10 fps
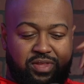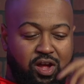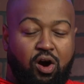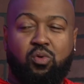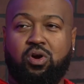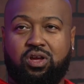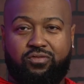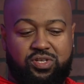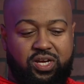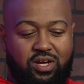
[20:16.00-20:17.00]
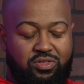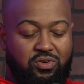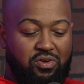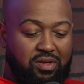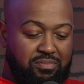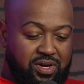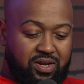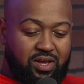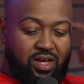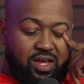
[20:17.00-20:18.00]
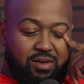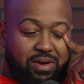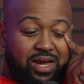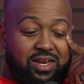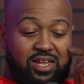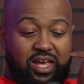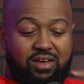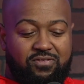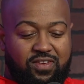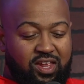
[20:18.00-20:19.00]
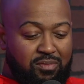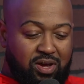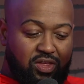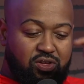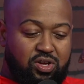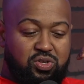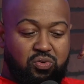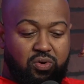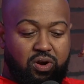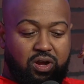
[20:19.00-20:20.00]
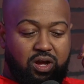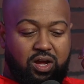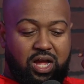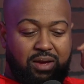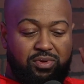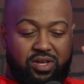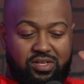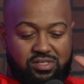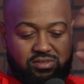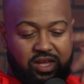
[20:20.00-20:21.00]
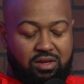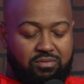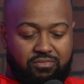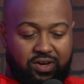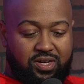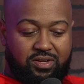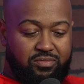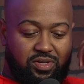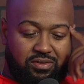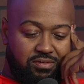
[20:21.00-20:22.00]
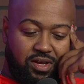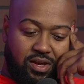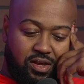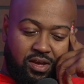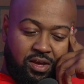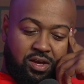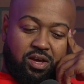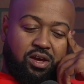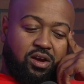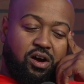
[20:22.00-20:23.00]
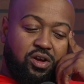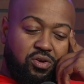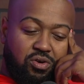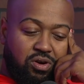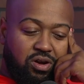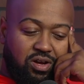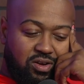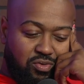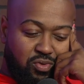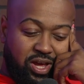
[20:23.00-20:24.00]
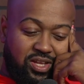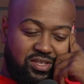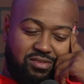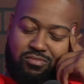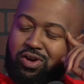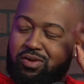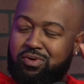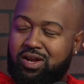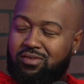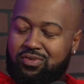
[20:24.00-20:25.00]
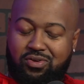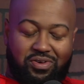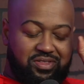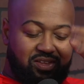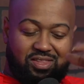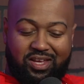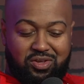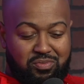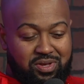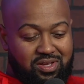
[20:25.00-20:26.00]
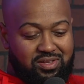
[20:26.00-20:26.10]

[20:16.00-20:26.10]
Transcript: They all work if you take out the greed. But back in the day, if anybody thought you were a communist, they fucking would call you a red whatever, and then like you'd be